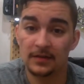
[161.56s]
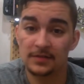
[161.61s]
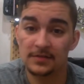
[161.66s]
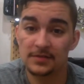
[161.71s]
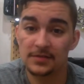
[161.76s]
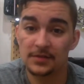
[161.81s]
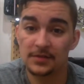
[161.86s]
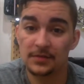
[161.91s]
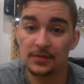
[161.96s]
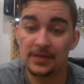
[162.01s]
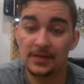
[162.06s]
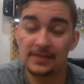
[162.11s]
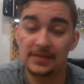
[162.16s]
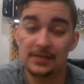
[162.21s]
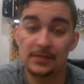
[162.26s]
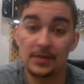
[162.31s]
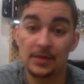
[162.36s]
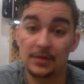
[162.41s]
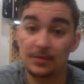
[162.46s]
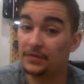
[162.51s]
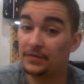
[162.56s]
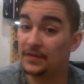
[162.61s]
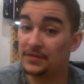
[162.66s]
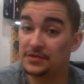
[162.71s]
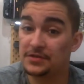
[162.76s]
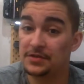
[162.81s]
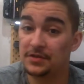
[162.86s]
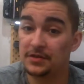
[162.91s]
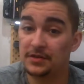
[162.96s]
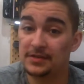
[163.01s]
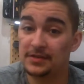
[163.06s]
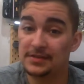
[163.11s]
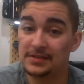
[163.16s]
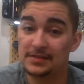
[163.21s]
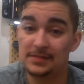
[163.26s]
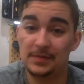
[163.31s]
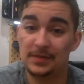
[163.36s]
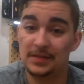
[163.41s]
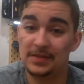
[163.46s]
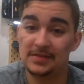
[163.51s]
So when I say I'm not a professional artist,
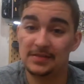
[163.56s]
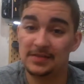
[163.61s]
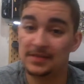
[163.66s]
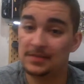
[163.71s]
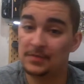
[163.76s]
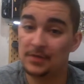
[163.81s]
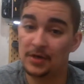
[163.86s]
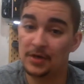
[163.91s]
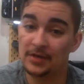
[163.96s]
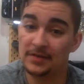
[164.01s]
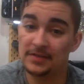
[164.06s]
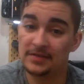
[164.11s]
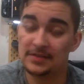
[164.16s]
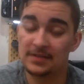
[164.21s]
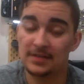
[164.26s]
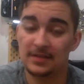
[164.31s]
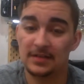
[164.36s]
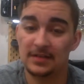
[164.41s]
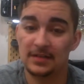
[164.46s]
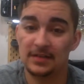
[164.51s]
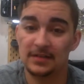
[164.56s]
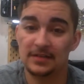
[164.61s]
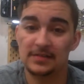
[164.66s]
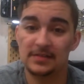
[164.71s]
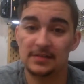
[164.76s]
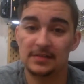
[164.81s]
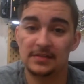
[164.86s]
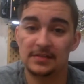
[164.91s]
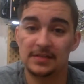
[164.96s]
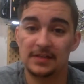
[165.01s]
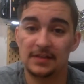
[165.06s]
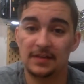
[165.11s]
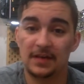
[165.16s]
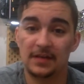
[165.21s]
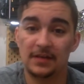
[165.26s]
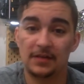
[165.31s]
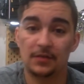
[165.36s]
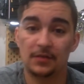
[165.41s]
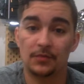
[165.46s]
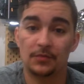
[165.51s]
it's because I'm not. It's not to say that
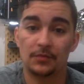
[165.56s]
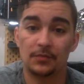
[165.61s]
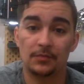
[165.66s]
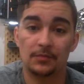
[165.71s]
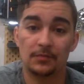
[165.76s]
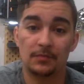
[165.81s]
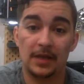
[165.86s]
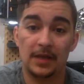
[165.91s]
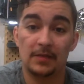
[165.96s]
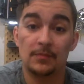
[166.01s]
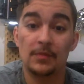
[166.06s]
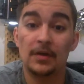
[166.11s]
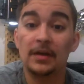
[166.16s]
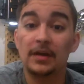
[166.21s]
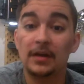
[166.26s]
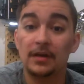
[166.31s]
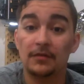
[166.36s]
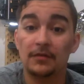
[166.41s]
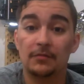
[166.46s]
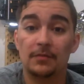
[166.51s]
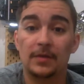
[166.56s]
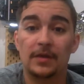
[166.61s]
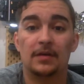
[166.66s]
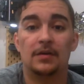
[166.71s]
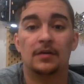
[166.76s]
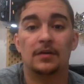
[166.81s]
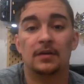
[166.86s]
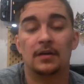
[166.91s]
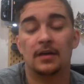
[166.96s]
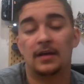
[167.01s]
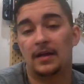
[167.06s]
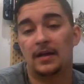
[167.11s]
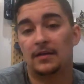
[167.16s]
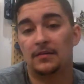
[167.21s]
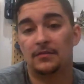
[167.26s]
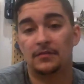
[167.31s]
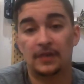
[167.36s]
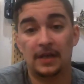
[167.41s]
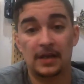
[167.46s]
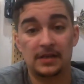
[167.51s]
I don't make money off of my art. I
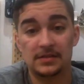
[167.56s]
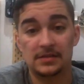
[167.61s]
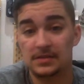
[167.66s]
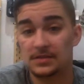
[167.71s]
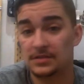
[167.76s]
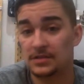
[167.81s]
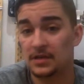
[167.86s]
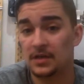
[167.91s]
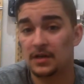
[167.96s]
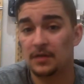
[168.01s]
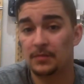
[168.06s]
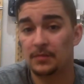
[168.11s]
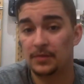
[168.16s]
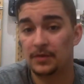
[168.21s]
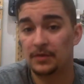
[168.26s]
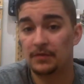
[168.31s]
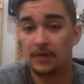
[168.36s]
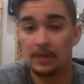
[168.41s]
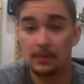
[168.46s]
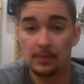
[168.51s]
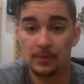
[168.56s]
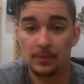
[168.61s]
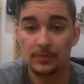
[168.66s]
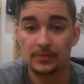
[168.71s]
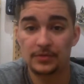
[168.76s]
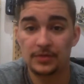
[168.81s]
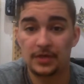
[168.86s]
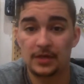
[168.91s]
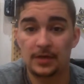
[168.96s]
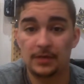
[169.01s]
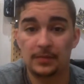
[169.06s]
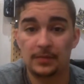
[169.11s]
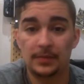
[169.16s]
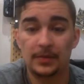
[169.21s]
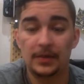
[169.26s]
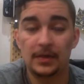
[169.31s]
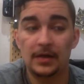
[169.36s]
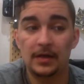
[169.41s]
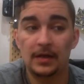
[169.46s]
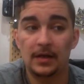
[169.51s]
have an Etsy shop and a Redbubble shop.
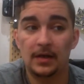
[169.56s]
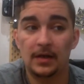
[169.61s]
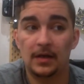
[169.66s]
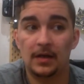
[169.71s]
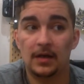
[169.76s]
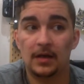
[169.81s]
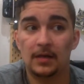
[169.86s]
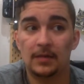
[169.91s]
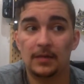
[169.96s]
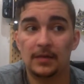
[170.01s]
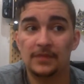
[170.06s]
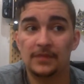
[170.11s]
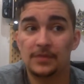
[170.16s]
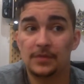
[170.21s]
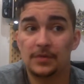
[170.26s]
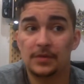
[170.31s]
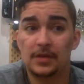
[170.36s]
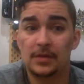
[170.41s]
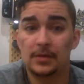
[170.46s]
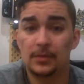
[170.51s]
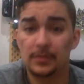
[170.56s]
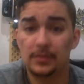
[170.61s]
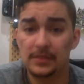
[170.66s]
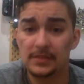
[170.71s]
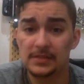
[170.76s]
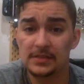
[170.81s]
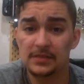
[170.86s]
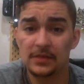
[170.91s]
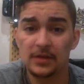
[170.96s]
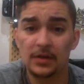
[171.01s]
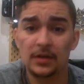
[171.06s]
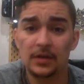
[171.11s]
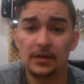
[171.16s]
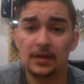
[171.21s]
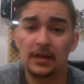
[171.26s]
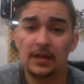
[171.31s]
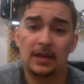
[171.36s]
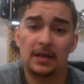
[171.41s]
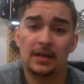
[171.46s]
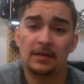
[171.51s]
I've sold a couple pieces of art,
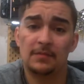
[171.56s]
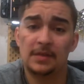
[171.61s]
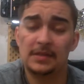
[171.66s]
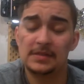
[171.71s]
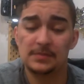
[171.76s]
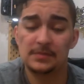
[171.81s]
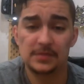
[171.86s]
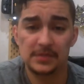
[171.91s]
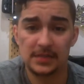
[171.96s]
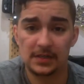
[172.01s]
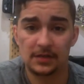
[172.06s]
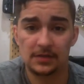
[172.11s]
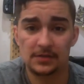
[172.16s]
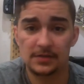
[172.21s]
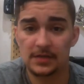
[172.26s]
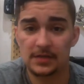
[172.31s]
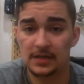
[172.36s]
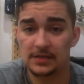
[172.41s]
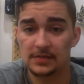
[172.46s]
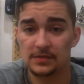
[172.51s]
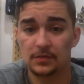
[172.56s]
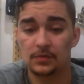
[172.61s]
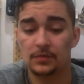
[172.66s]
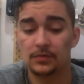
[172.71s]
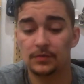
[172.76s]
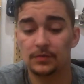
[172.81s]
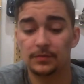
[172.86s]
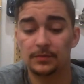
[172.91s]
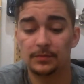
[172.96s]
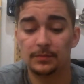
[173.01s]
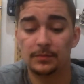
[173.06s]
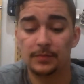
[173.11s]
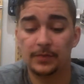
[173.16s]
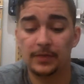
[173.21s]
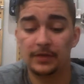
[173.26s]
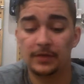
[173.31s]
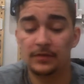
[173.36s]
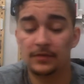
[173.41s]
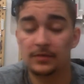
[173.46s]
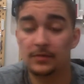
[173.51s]
and I've made some stickers that I sold.
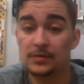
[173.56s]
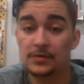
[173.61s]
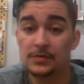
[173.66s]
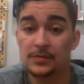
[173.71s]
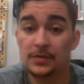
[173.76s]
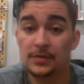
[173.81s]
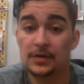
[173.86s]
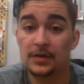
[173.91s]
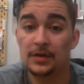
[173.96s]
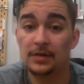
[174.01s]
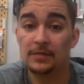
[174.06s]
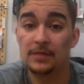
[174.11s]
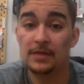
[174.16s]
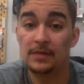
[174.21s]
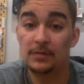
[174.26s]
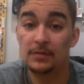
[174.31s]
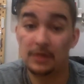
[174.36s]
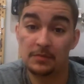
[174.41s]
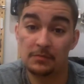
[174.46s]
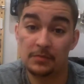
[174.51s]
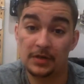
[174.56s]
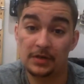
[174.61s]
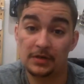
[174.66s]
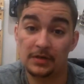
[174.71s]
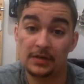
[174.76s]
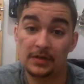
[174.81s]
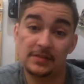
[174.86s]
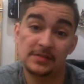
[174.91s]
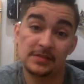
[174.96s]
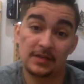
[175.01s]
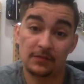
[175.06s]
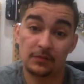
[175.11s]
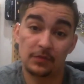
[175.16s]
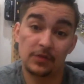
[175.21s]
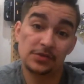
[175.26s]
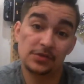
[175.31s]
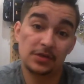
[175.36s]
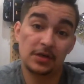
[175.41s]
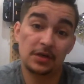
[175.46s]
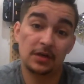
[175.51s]
But for the most part, my bread and butter is
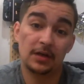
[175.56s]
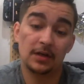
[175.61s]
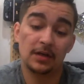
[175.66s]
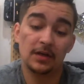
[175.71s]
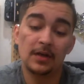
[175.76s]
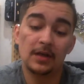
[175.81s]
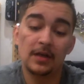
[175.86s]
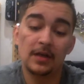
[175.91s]
software engineering.